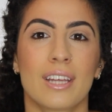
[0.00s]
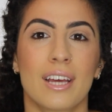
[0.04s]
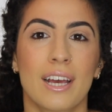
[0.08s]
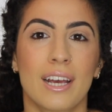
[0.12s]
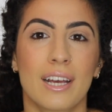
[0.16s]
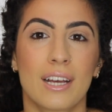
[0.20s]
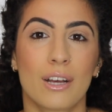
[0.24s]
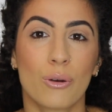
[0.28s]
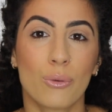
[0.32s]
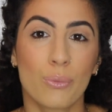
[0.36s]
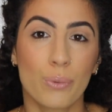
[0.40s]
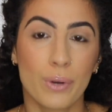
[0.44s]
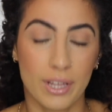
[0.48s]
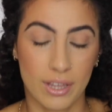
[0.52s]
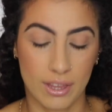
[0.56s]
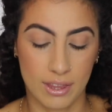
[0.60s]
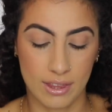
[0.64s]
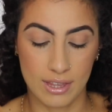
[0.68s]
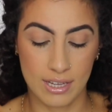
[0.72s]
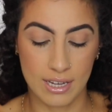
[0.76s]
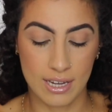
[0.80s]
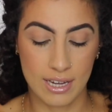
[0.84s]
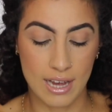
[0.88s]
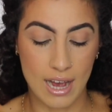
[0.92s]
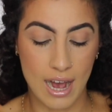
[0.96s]
like with
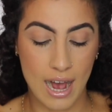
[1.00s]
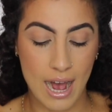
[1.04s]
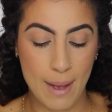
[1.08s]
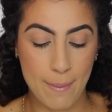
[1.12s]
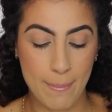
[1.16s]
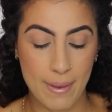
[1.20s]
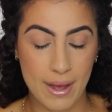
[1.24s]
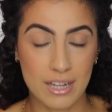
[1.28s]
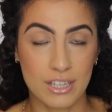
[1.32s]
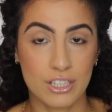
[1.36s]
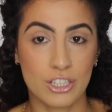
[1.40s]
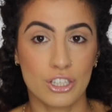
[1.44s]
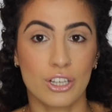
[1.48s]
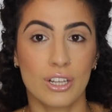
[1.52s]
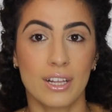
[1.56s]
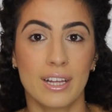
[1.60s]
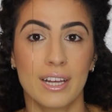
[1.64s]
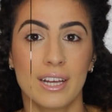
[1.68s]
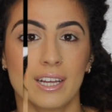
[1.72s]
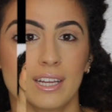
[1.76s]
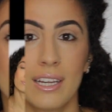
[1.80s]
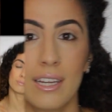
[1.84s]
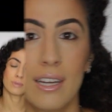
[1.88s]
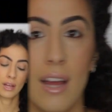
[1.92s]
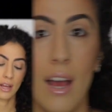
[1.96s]
the eye pencil
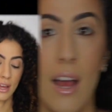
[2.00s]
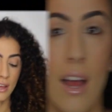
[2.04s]
in.